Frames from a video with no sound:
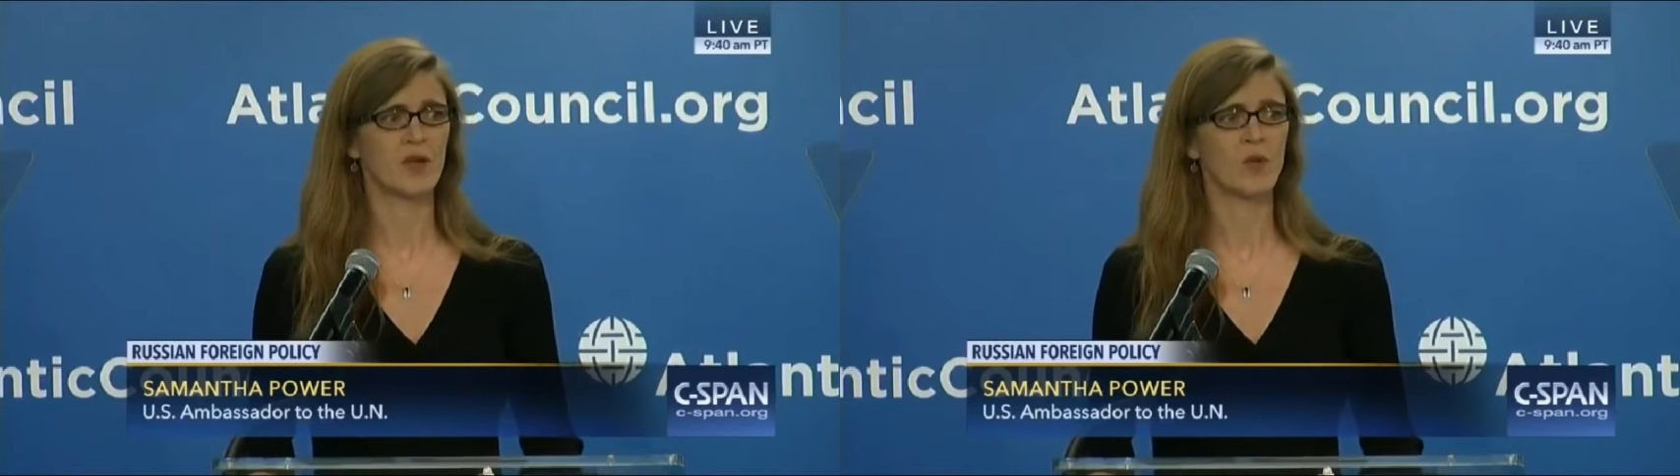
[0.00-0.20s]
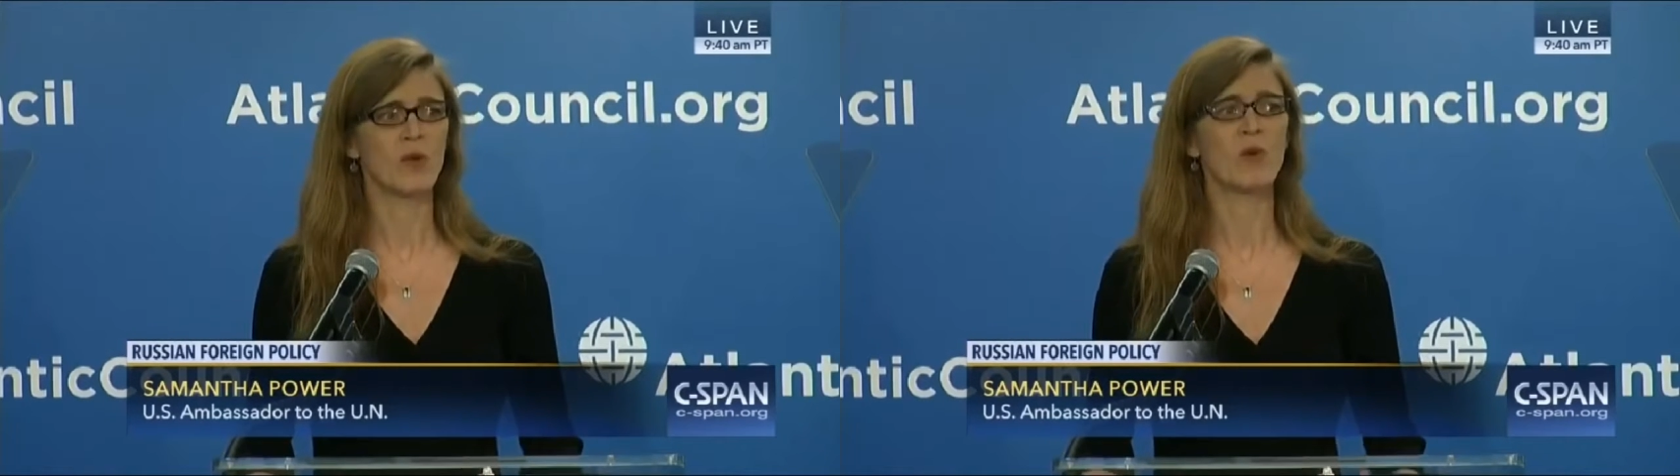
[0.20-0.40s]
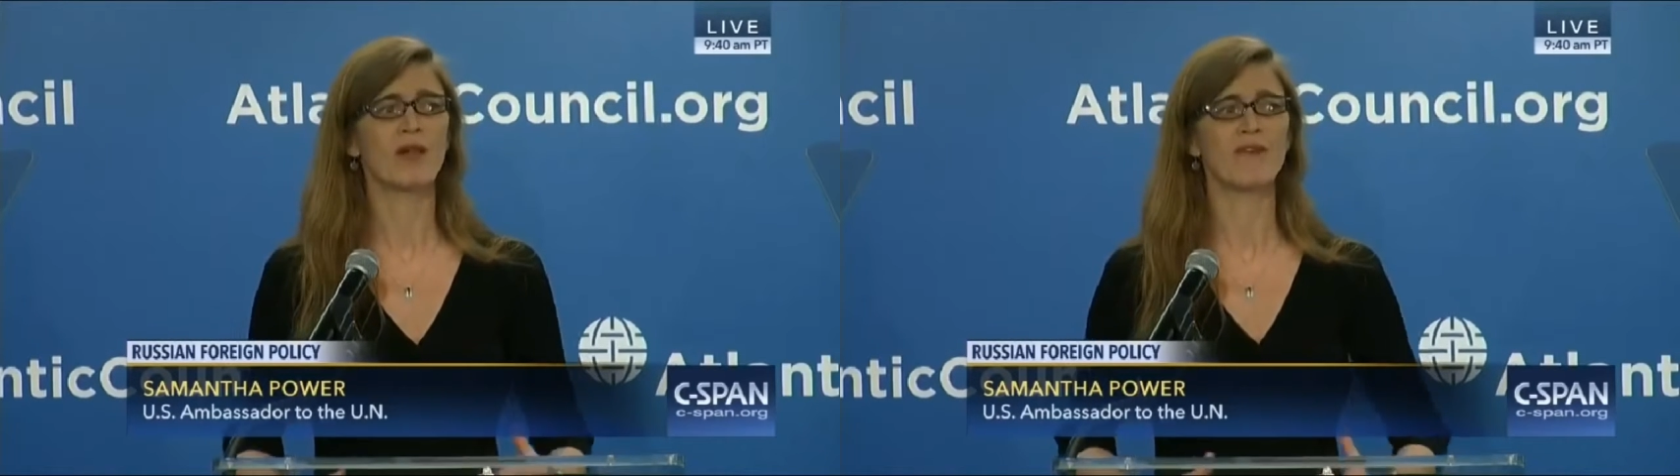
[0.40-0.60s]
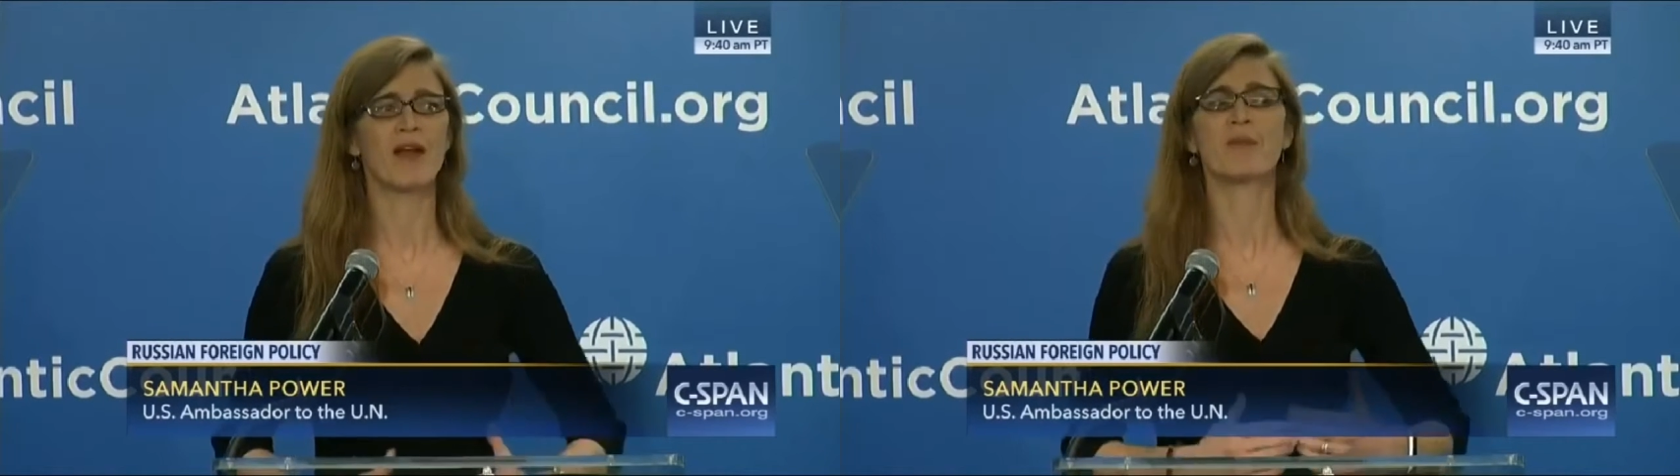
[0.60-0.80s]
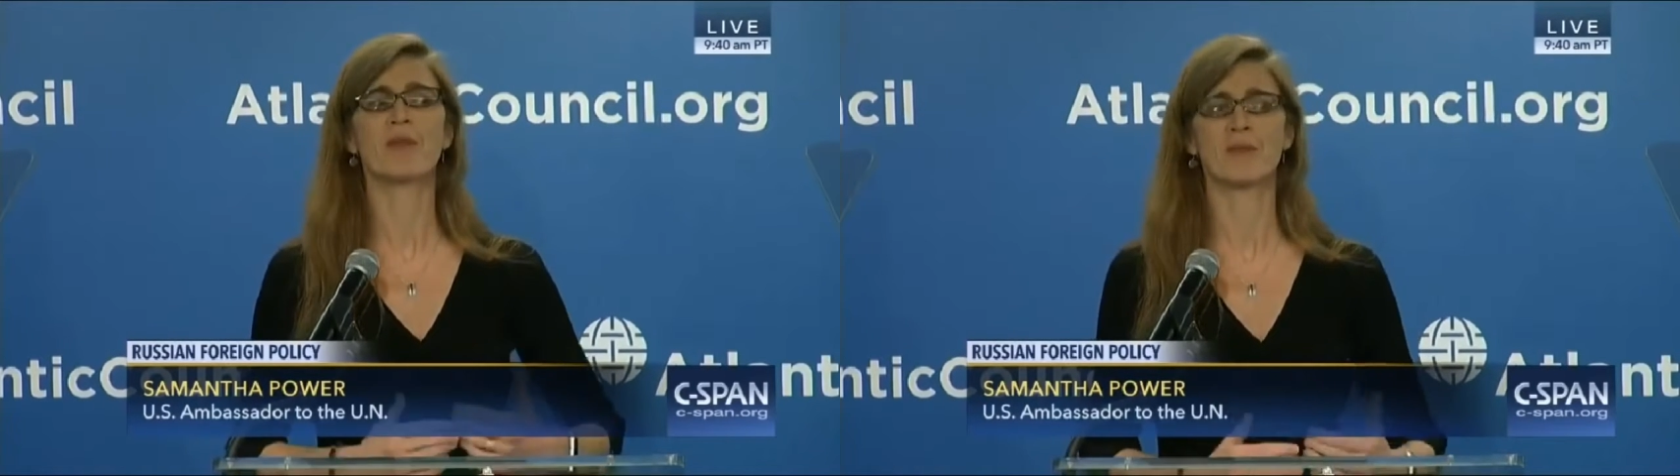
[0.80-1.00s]
we will have
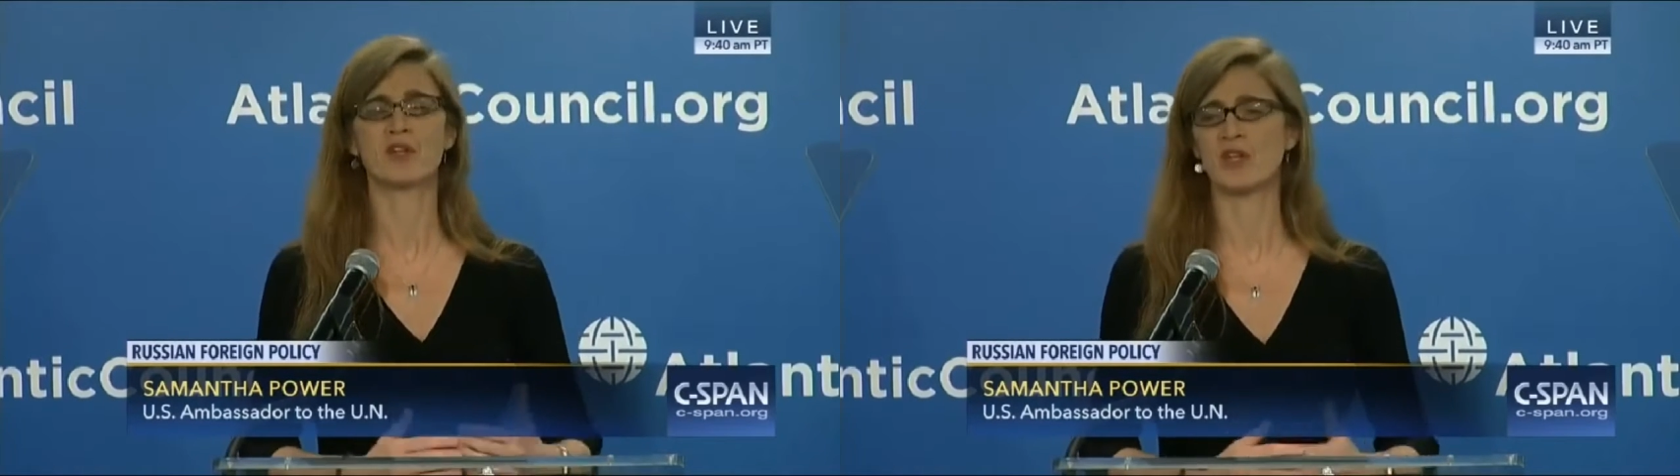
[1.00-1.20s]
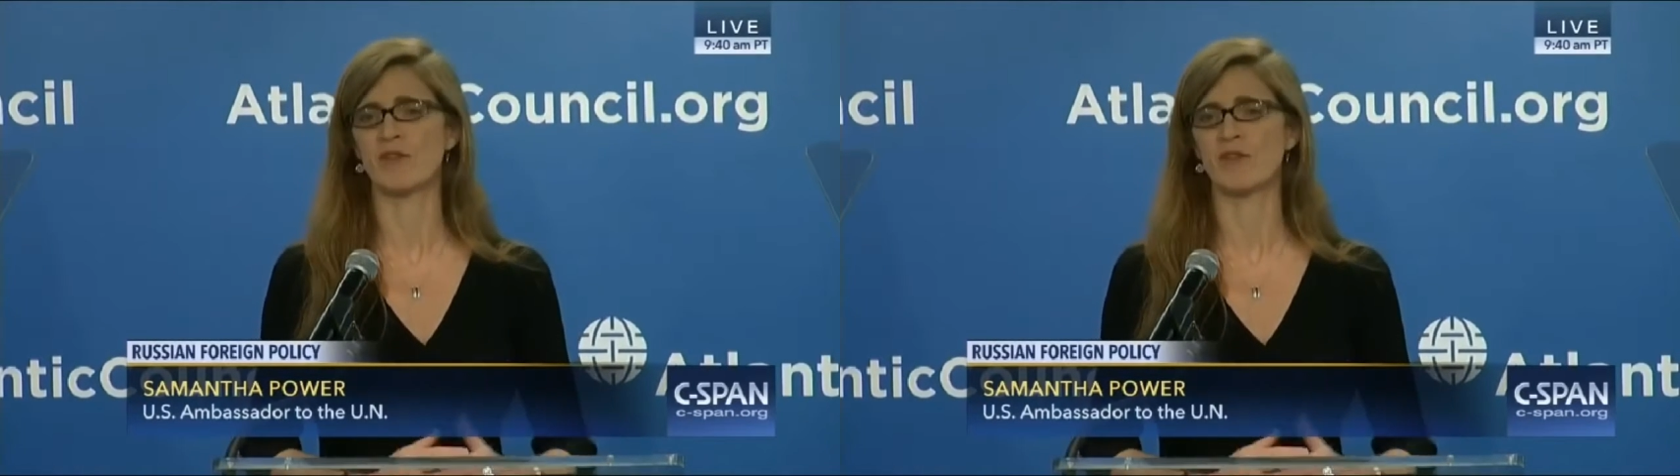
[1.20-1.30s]
helped them achieve